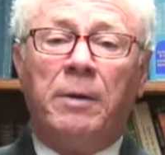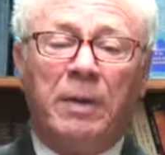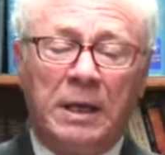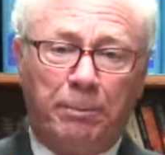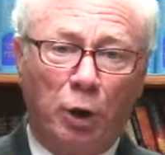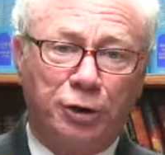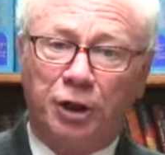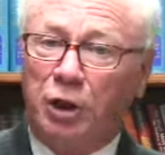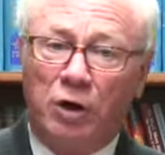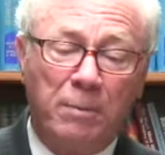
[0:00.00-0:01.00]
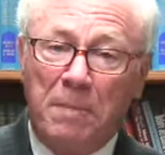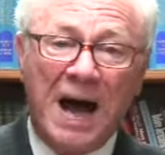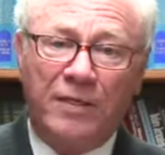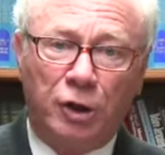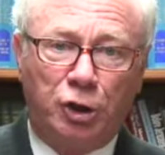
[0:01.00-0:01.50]
being persecuted
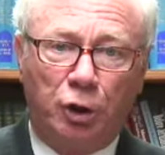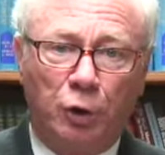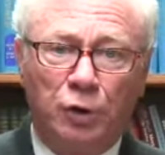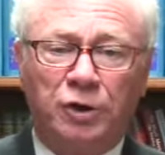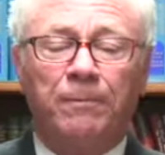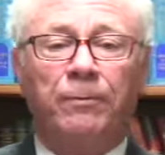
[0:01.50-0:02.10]
by the Jews.